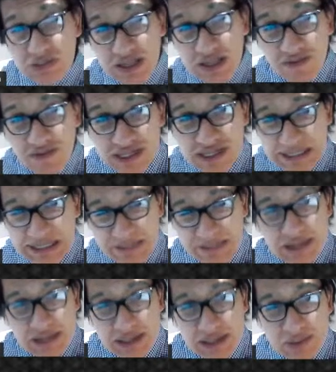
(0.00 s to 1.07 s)
believe me, is
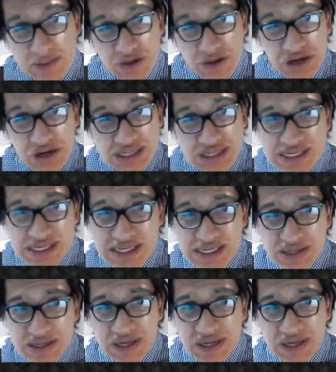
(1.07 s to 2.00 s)
something that we're gonna see.